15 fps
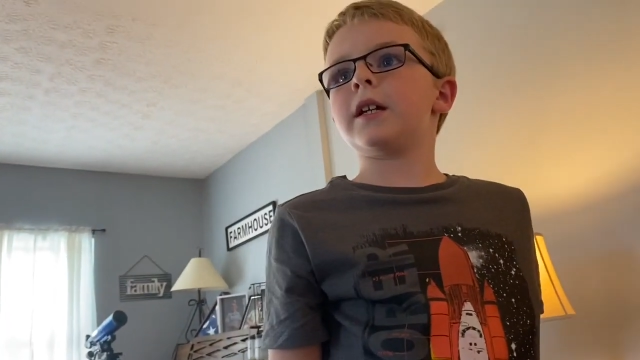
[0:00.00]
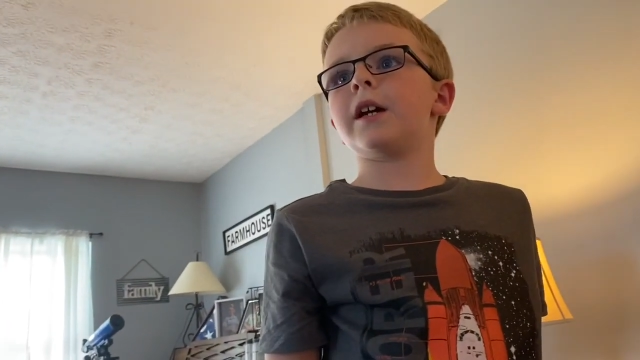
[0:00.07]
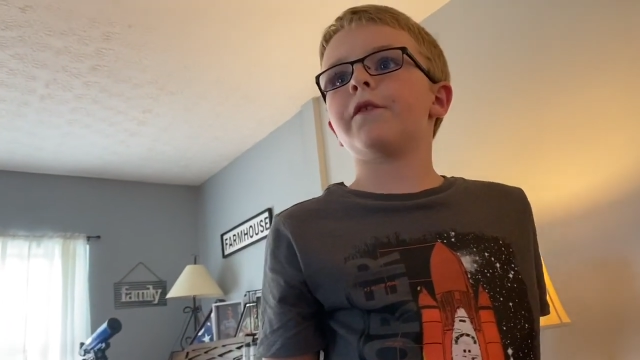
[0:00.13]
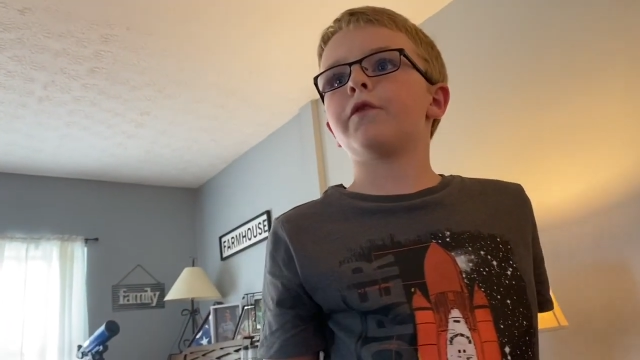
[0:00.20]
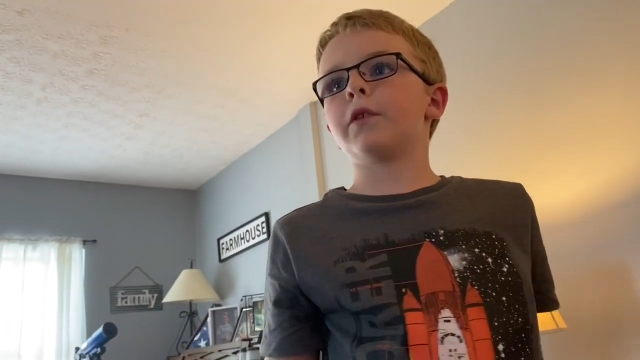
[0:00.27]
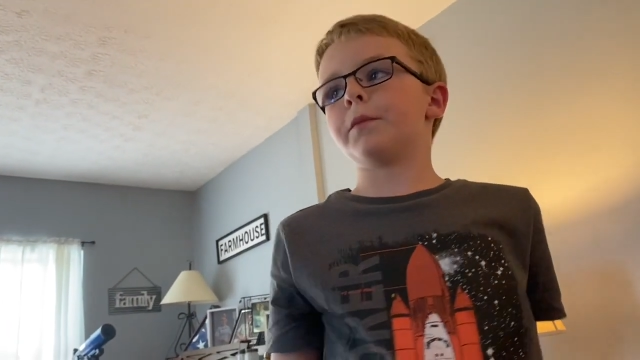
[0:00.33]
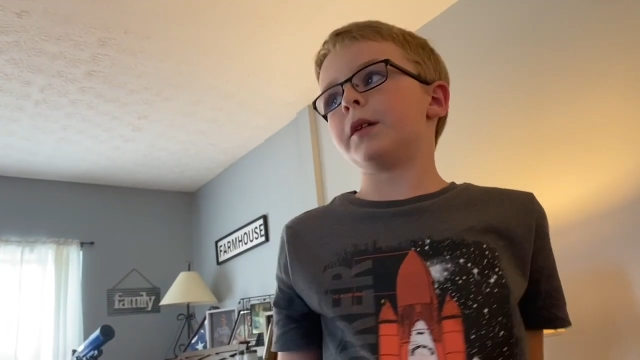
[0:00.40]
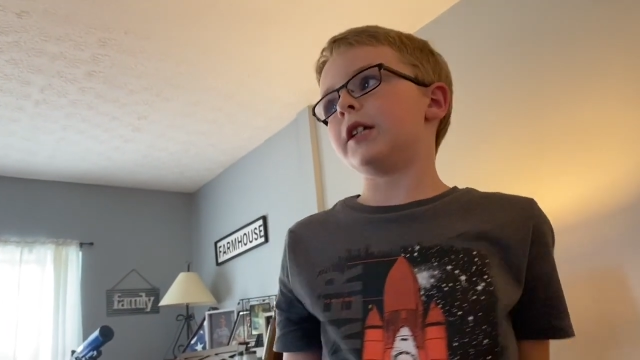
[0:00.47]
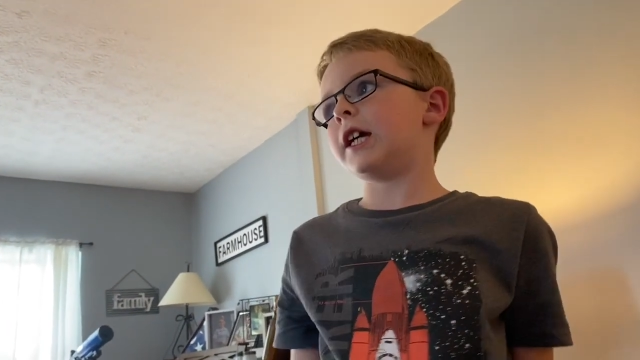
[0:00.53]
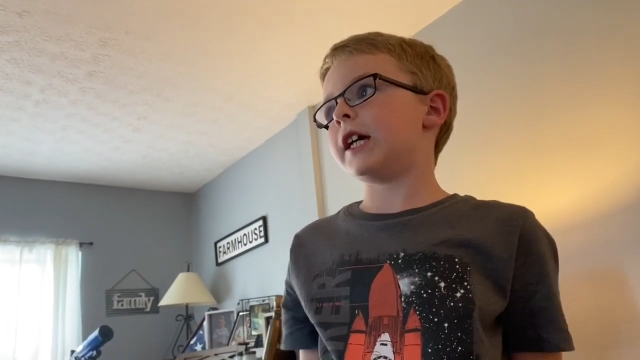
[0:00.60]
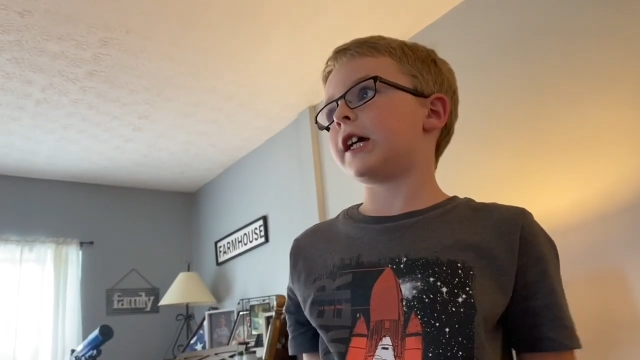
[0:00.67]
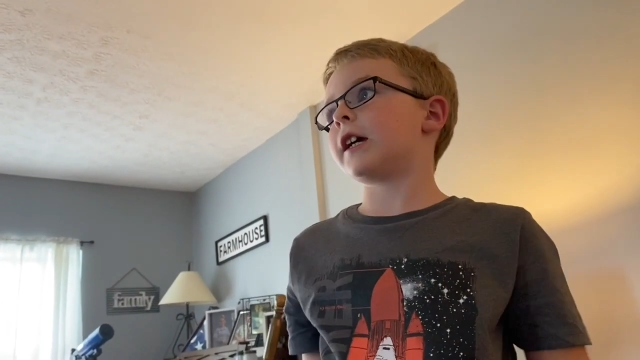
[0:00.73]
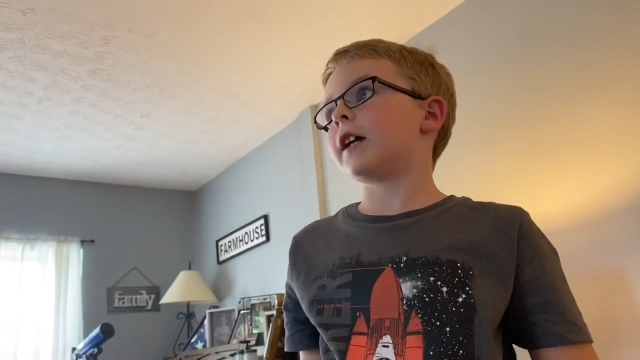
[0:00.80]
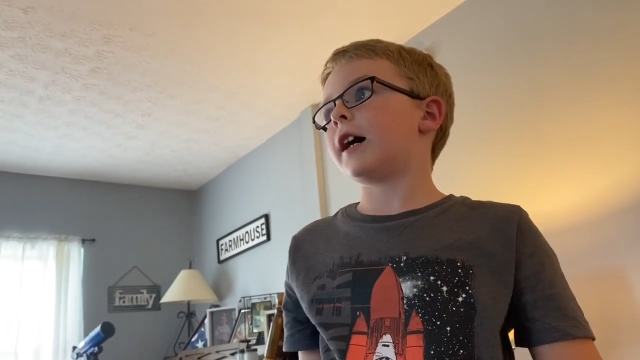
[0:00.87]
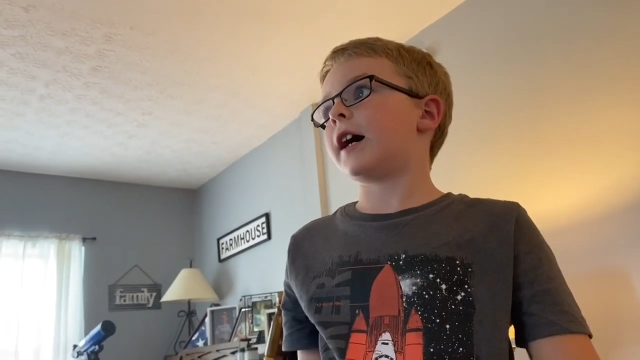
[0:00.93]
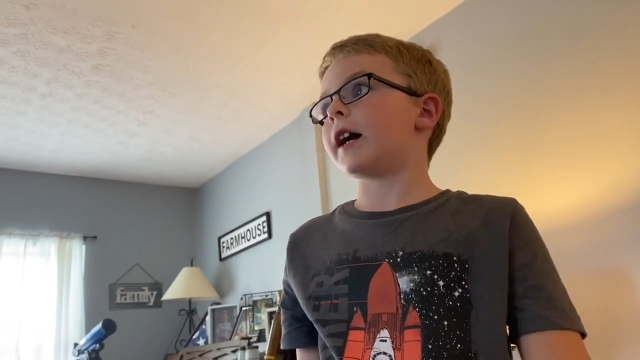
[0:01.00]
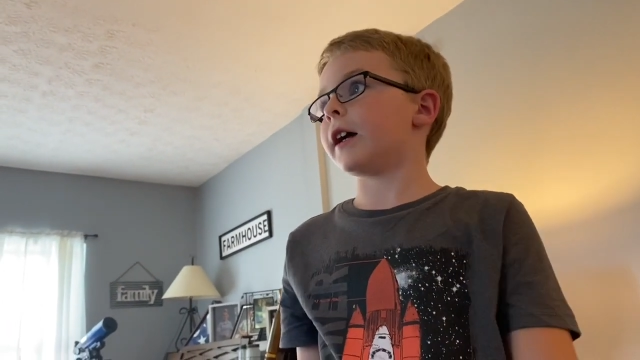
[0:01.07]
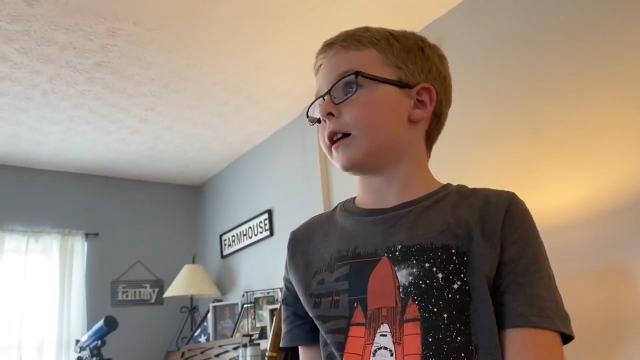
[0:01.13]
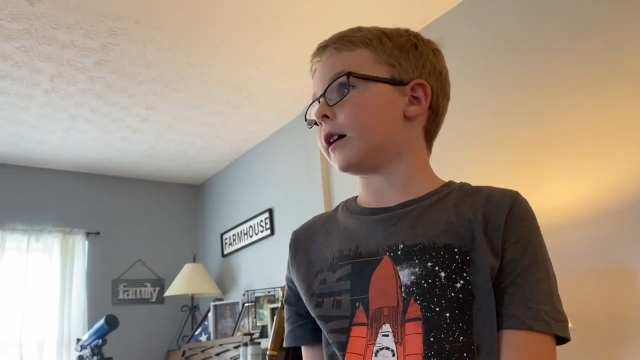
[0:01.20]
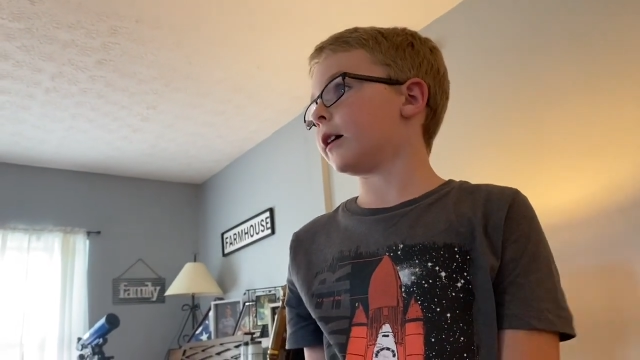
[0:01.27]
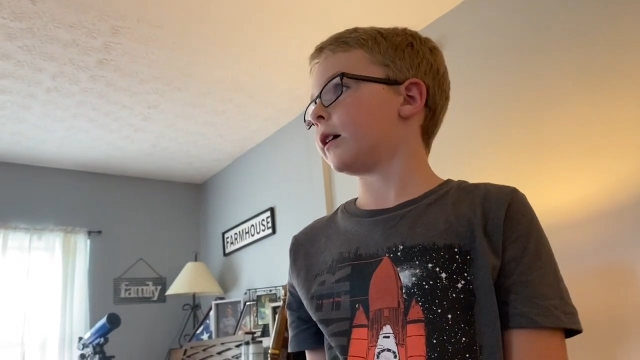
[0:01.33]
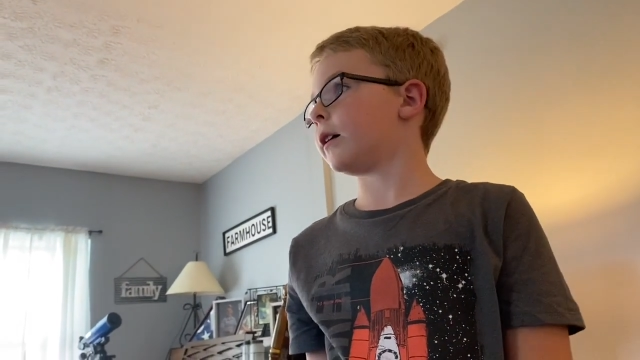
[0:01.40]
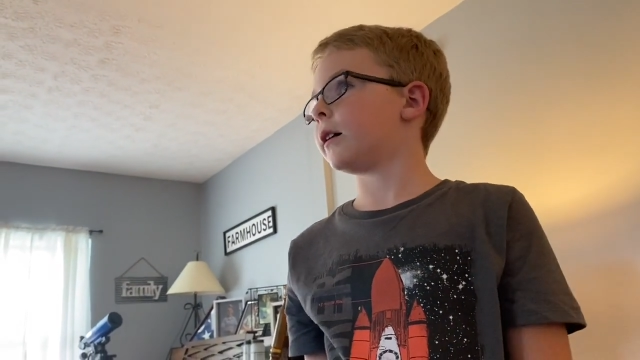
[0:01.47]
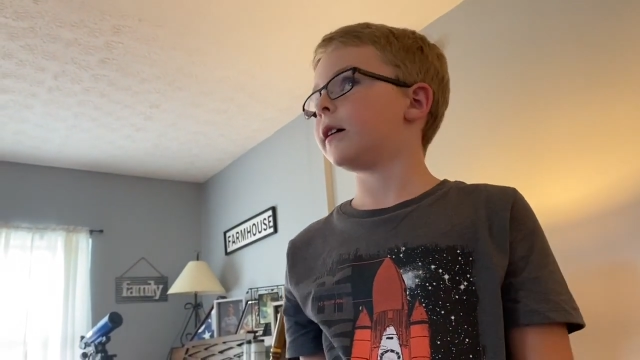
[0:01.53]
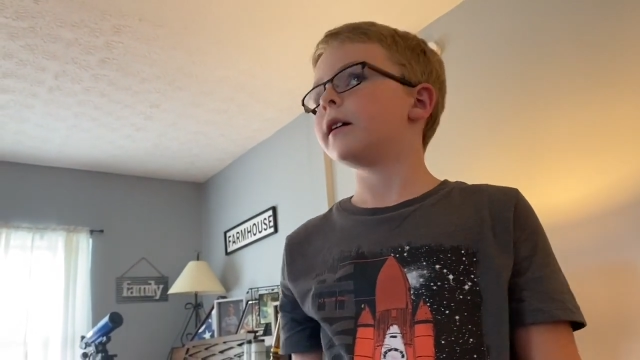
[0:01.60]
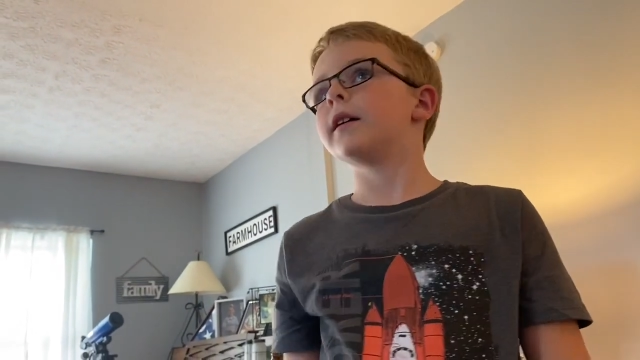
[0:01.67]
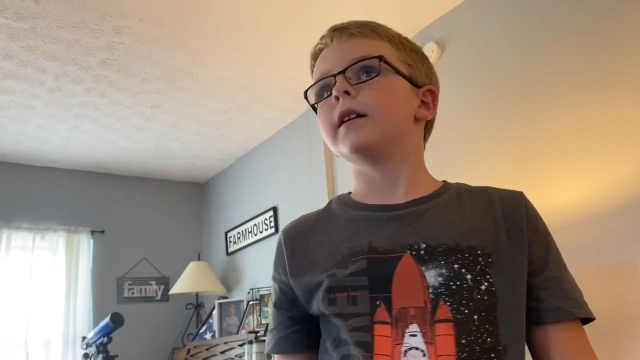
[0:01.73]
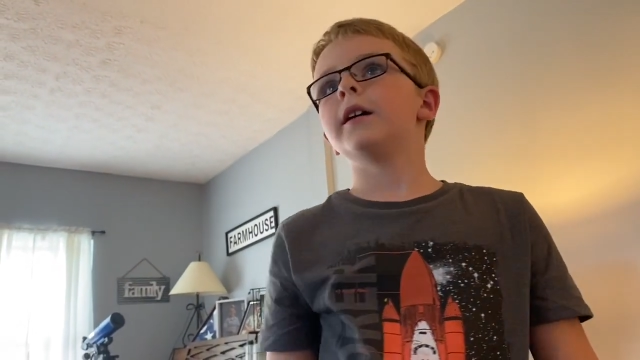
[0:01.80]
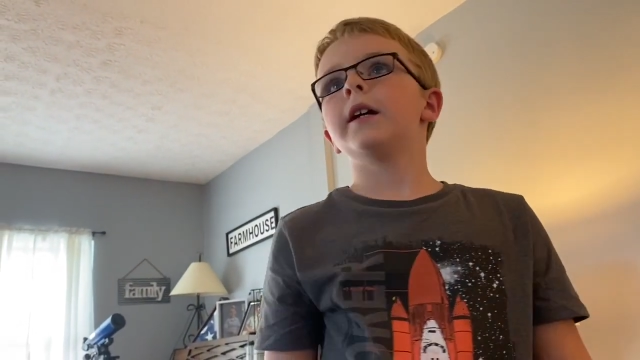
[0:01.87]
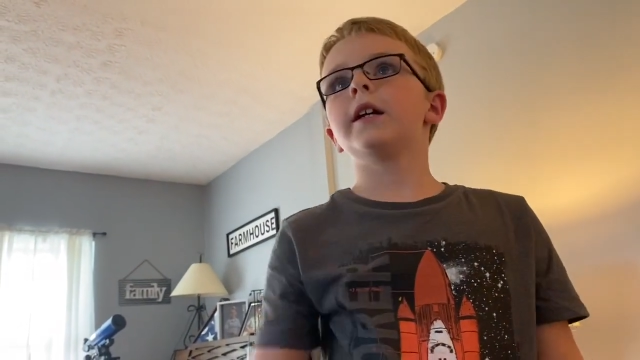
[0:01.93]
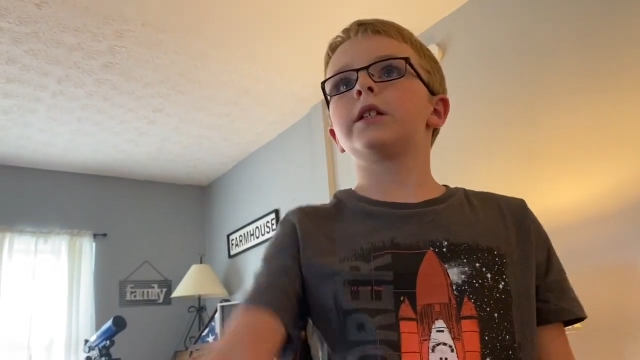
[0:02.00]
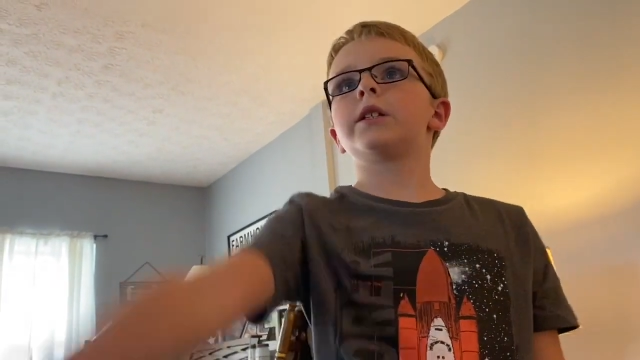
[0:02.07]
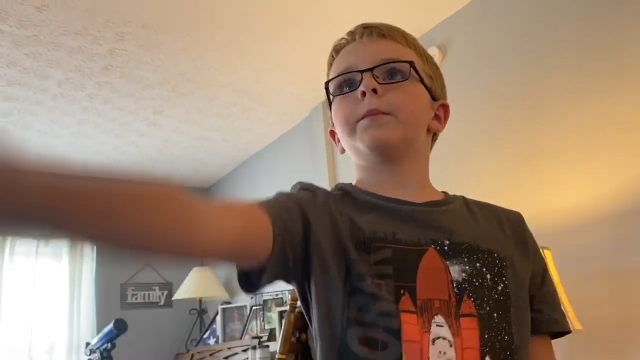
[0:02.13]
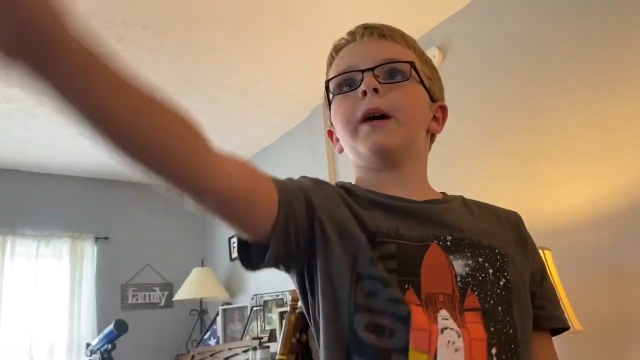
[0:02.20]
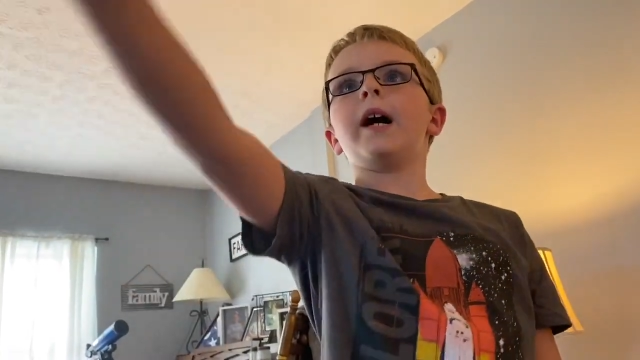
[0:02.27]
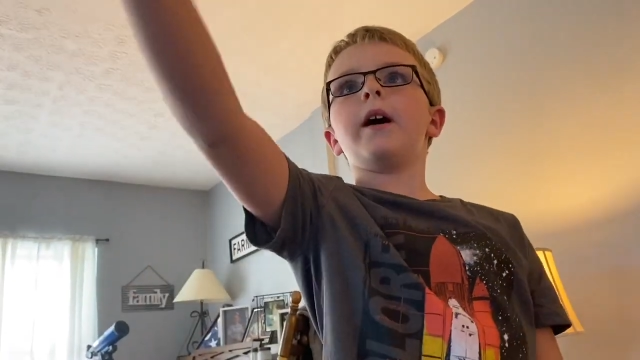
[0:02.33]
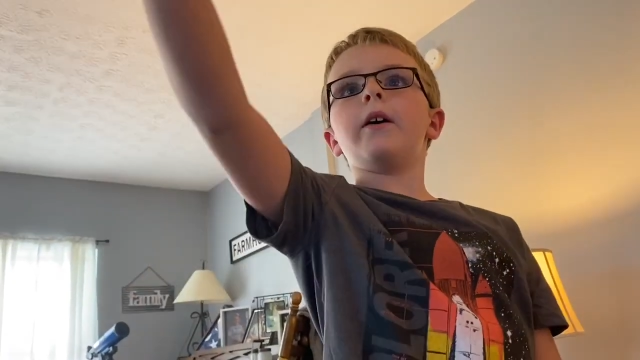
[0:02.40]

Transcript: it from the naked eye. It's